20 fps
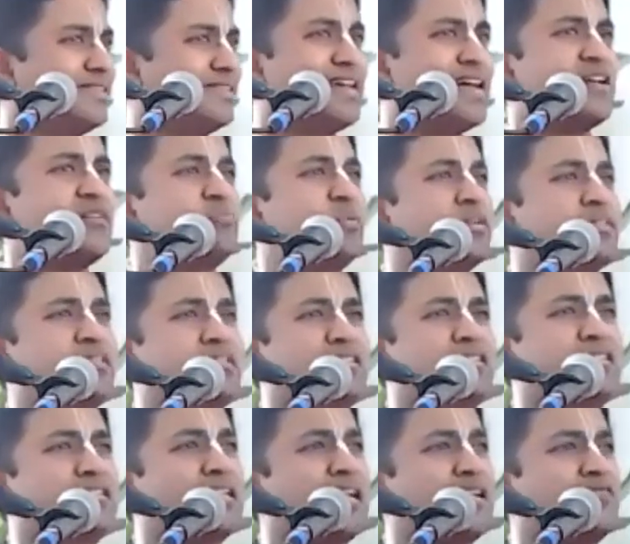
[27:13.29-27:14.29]
That
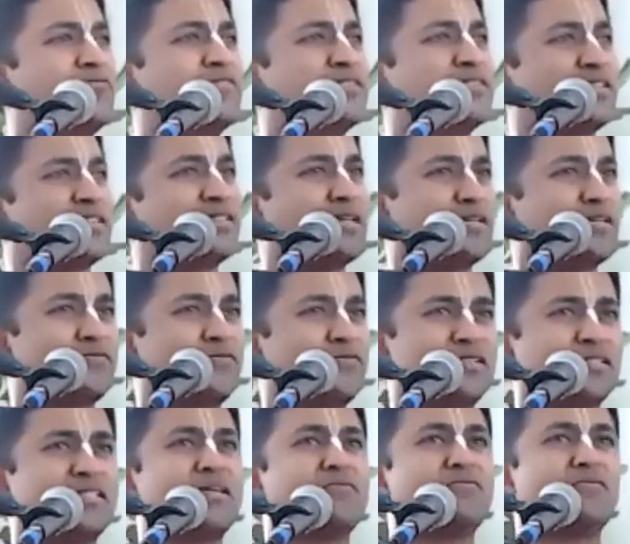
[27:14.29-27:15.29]
person's life is
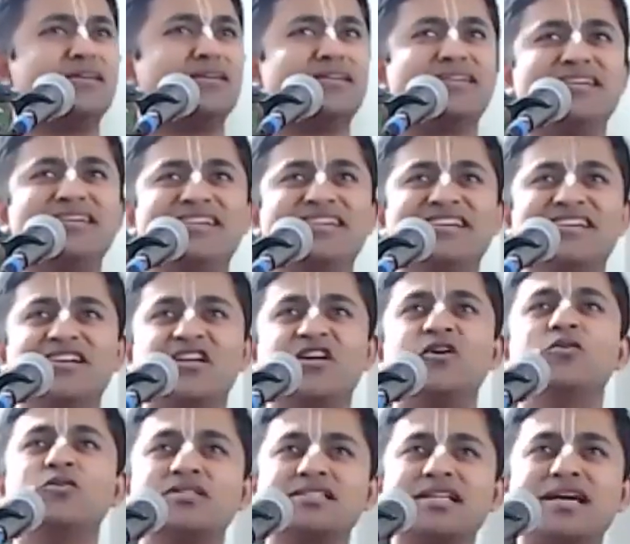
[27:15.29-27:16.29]
successful. Safal.
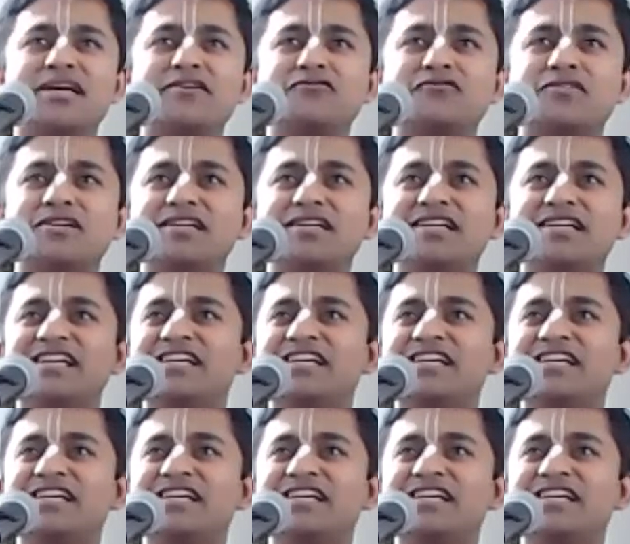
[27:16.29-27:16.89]
Whose life?